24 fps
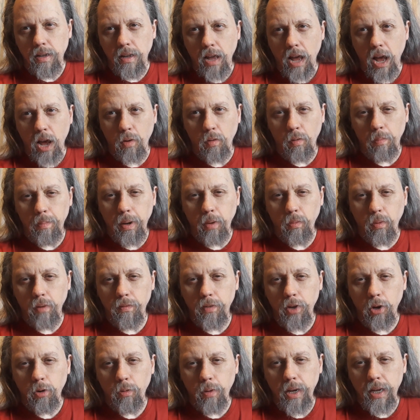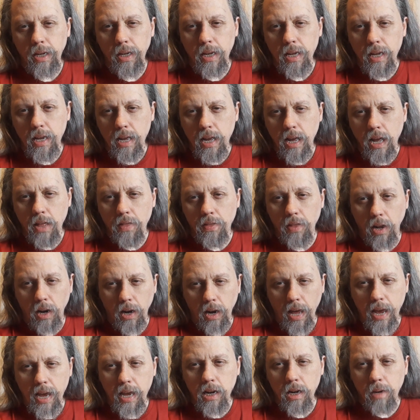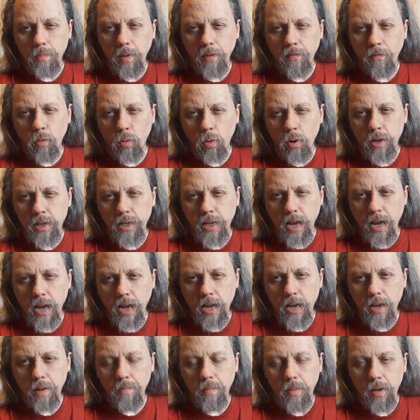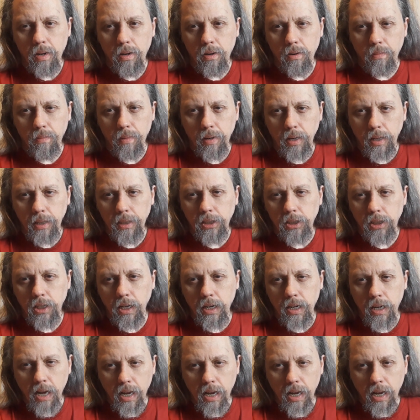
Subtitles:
I will be reviewing The Land Before Time, released in